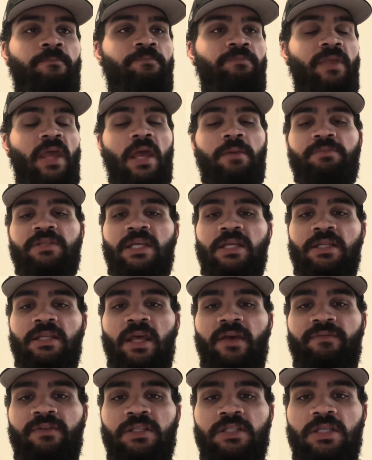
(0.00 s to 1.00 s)
MJ
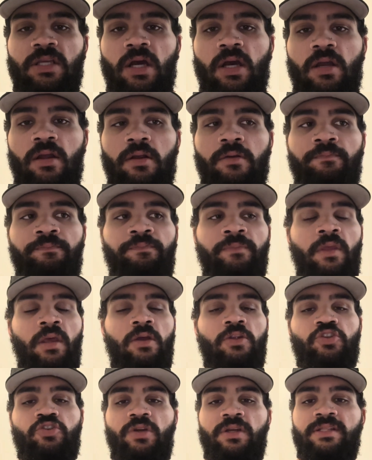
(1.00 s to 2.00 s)
Devonshire,
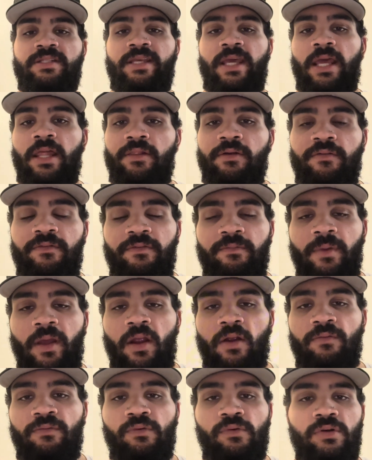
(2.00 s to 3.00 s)
Trey Taylor from
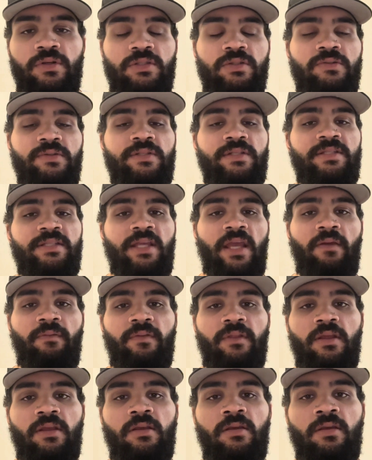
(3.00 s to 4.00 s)
Air Force, who's a
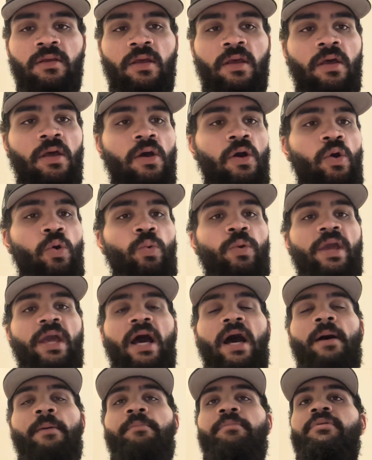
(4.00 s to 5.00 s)
safety. We
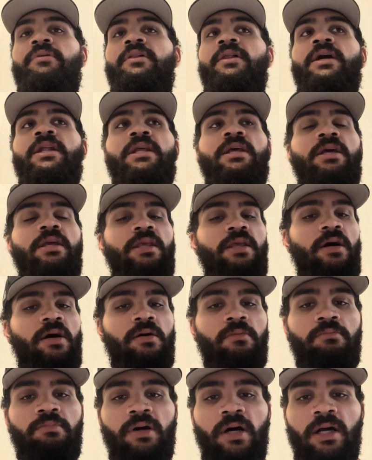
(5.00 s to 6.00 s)
got plenty of
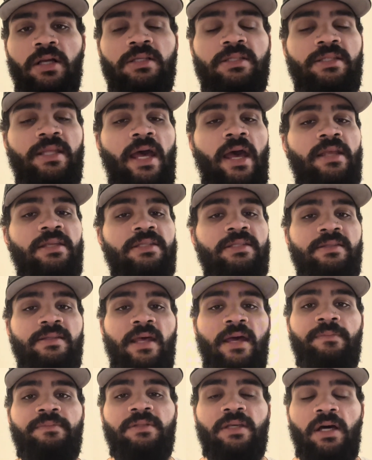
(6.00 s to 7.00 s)
young bucks that
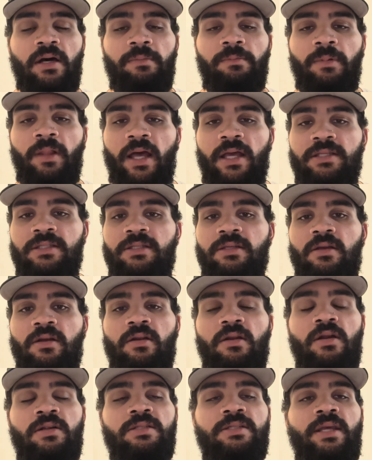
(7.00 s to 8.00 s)
stepped up last year
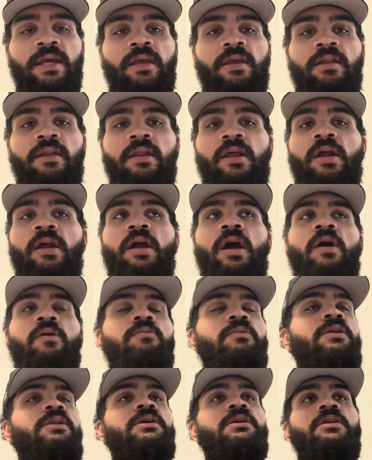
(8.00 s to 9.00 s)
in our secondary. I
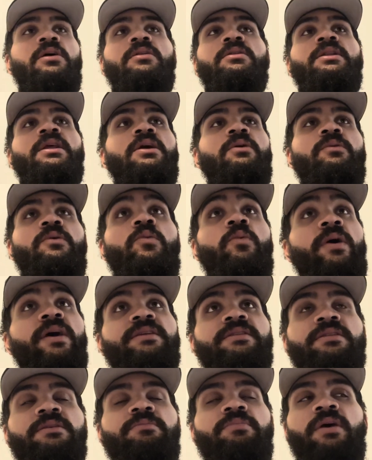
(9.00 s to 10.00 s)
really don't think we
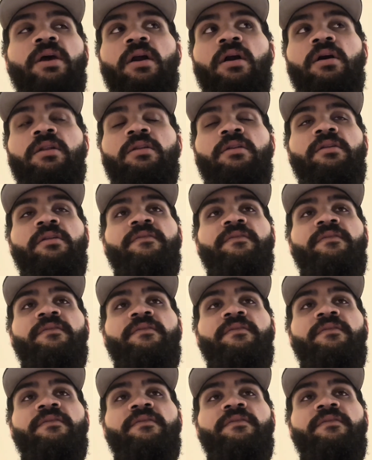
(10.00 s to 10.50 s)
waste a pick on the